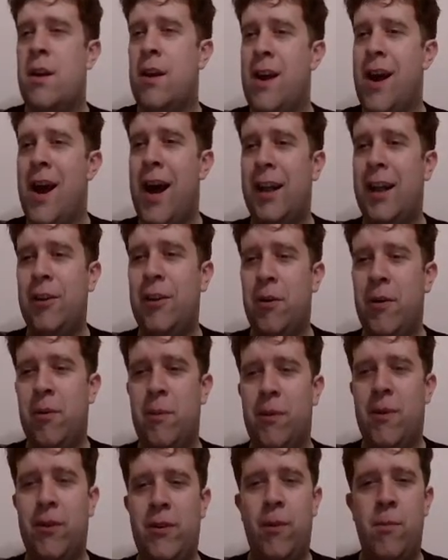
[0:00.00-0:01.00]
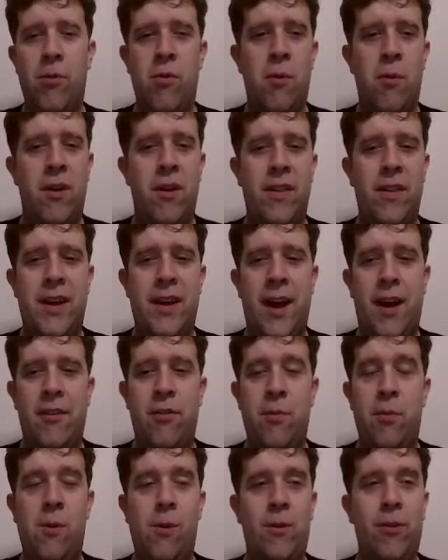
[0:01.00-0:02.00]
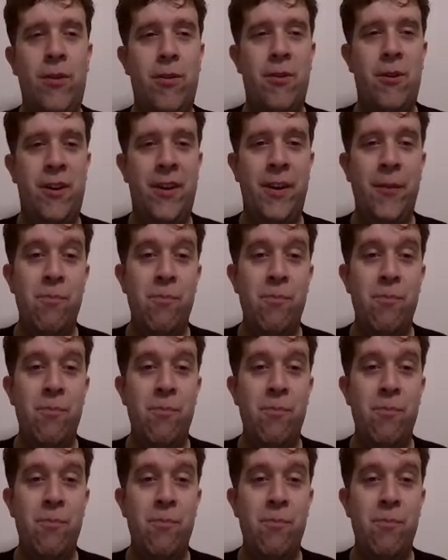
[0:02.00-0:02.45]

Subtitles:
Hello and welcome to another gas walkthrough.